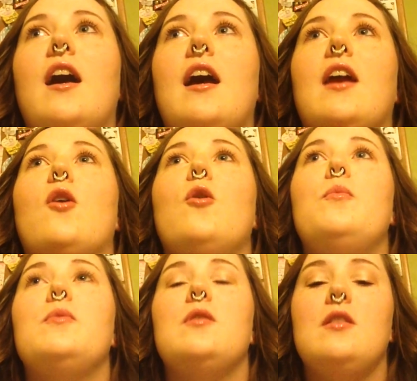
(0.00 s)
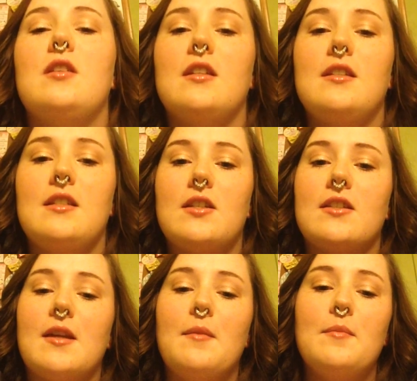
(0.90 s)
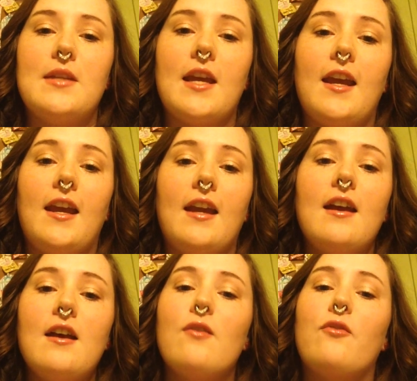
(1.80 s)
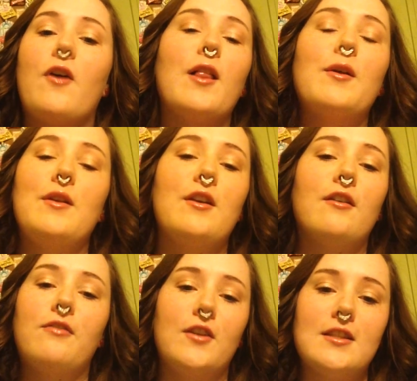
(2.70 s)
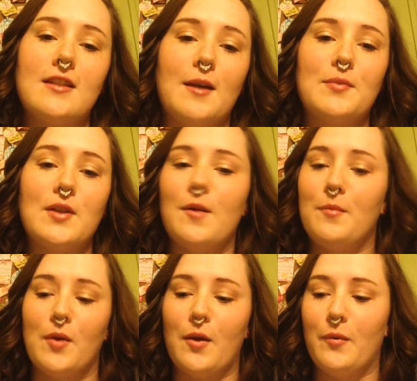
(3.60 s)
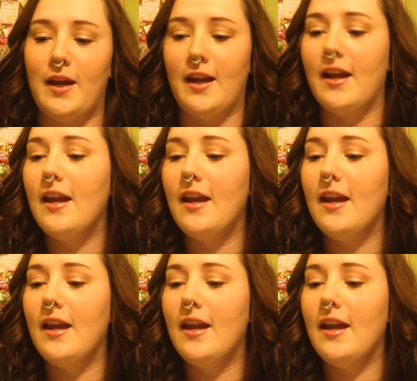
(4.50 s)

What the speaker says: I hope to someday follow in her footsteps on Broadway.